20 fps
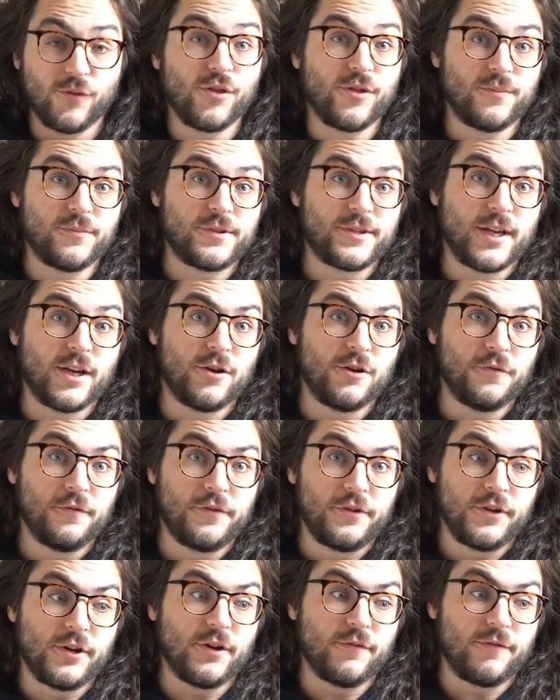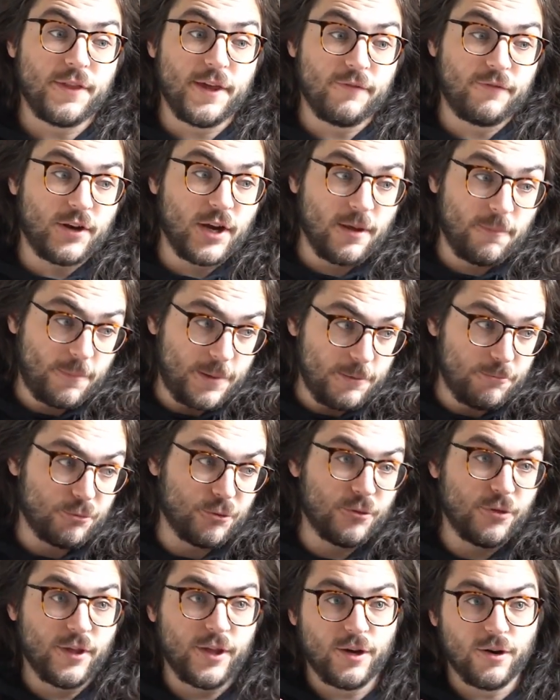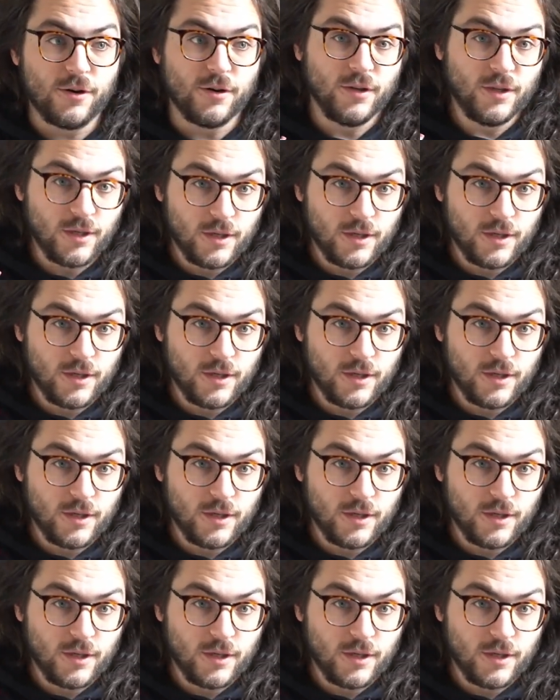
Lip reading: themselves. They've got people that are